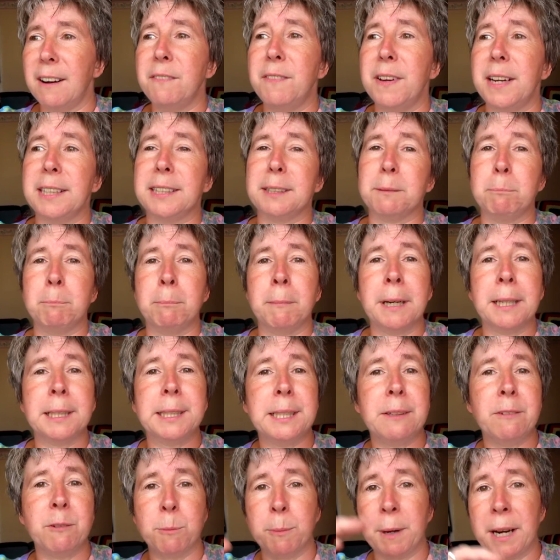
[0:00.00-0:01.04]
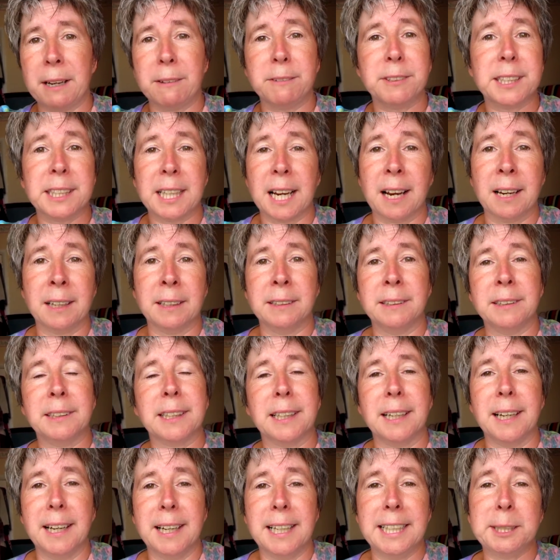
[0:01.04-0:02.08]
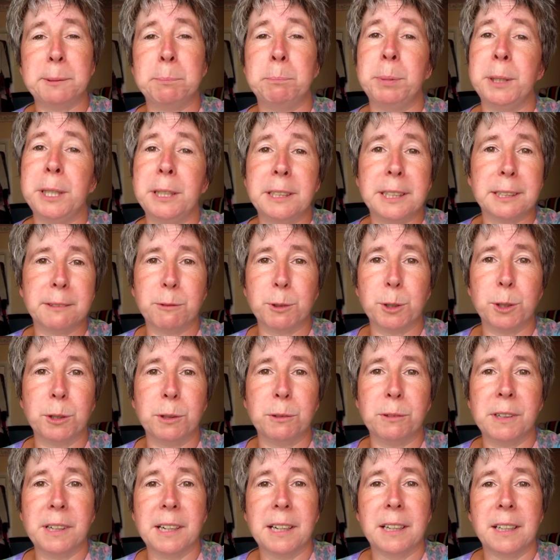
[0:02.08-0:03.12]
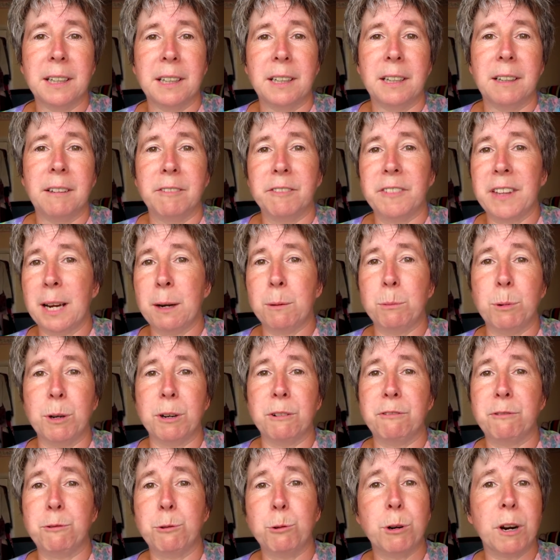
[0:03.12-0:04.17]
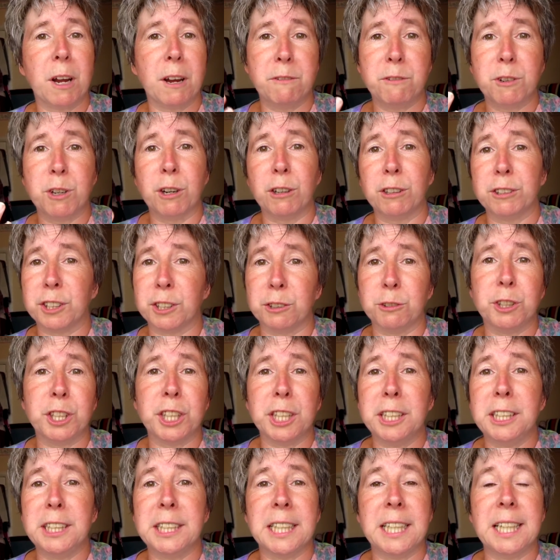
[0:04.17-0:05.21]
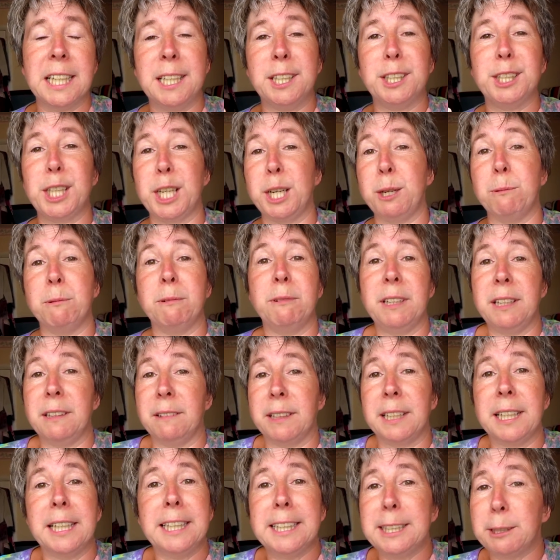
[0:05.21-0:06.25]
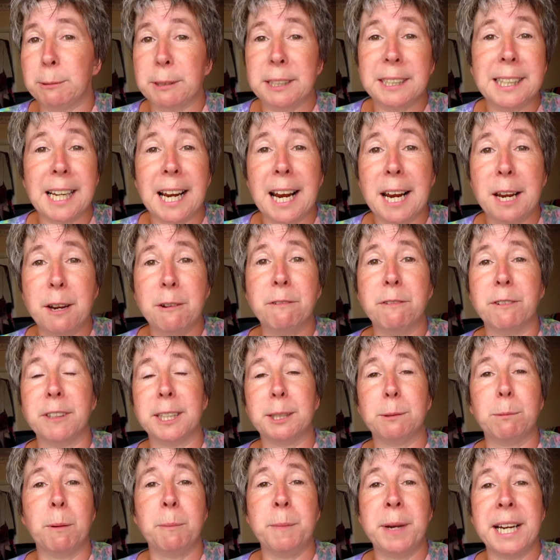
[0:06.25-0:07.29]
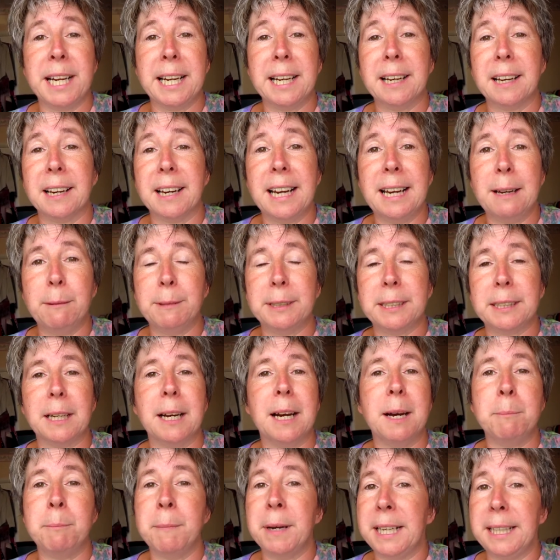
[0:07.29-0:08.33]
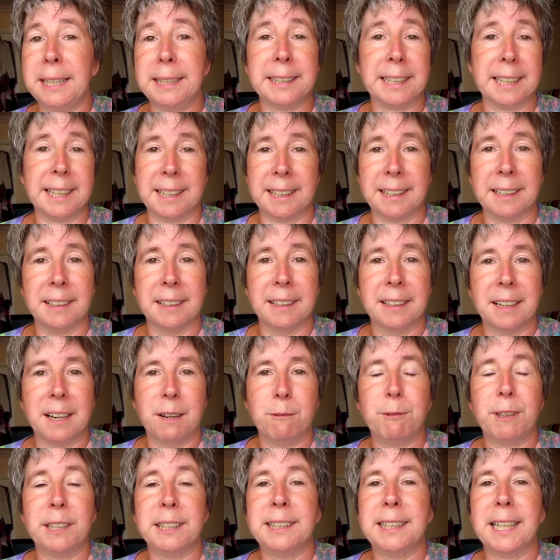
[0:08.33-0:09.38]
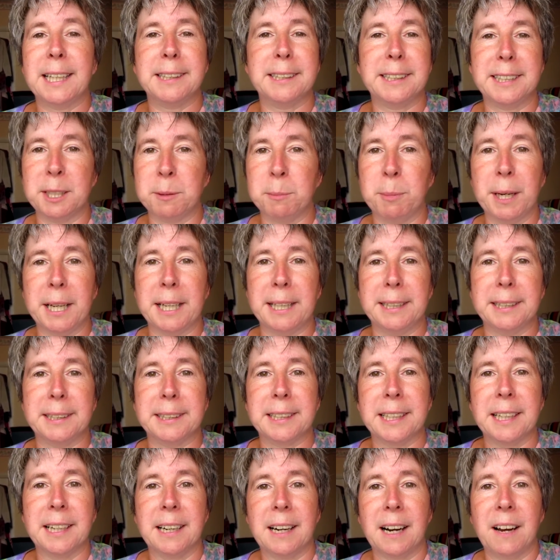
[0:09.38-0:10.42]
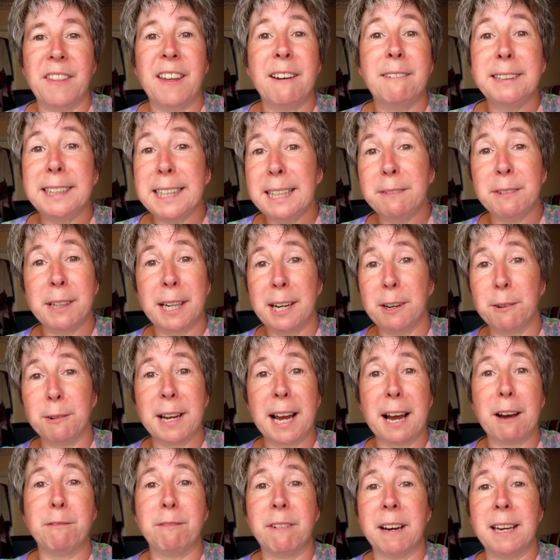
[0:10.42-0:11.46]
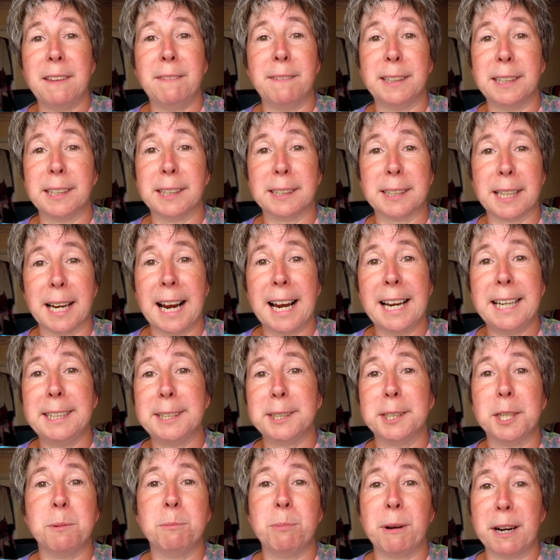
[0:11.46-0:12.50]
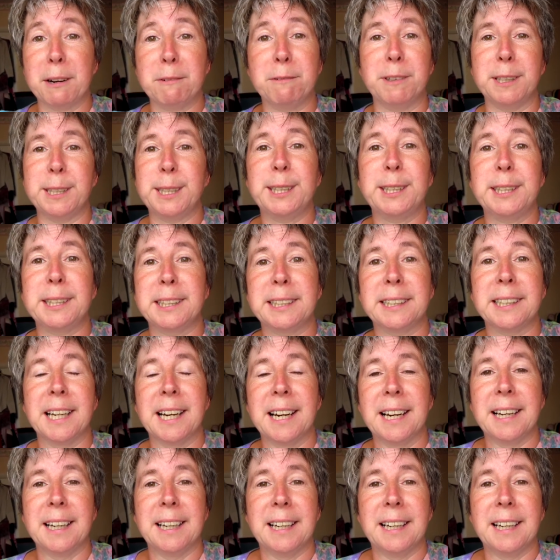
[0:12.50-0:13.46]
there's a massive amount of sand. It's beautiful. There were 4 lifeguards on duty, so your kids were safe for swimming. It was amazing. Fantastic place. There is even a little cafe that does ace cook breakfasts